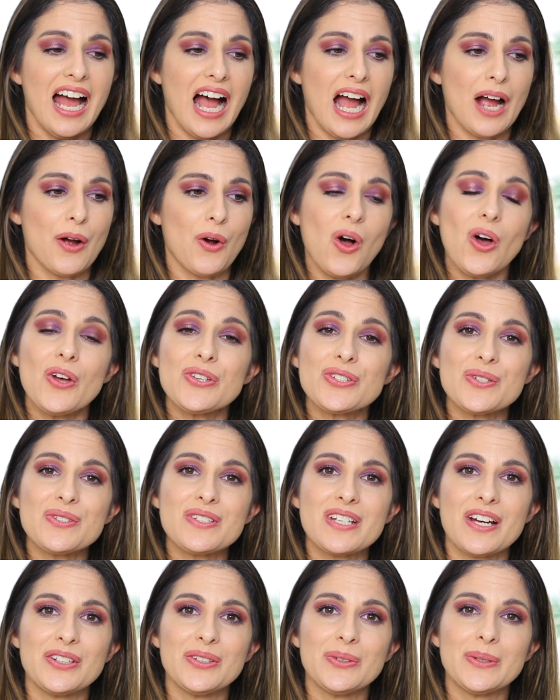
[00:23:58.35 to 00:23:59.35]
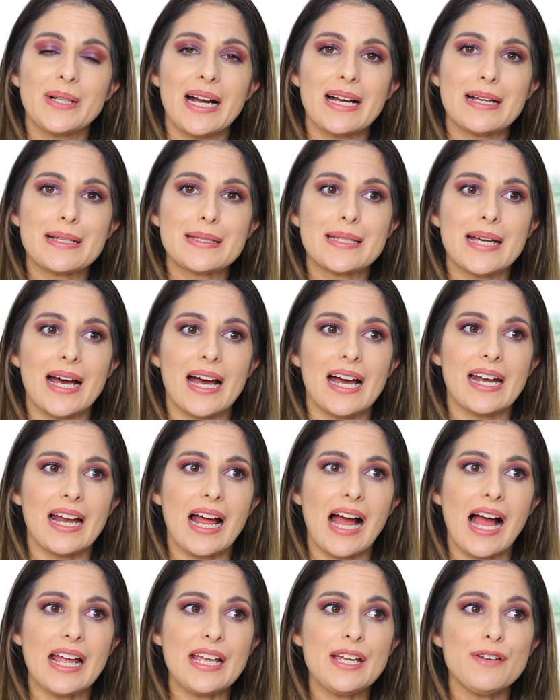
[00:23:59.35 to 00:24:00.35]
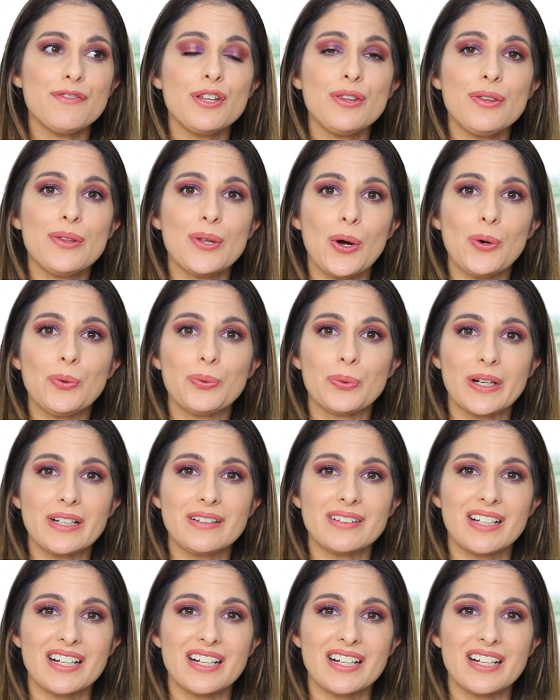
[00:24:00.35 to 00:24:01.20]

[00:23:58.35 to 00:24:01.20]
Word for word: I'll also tell you guys that even though ring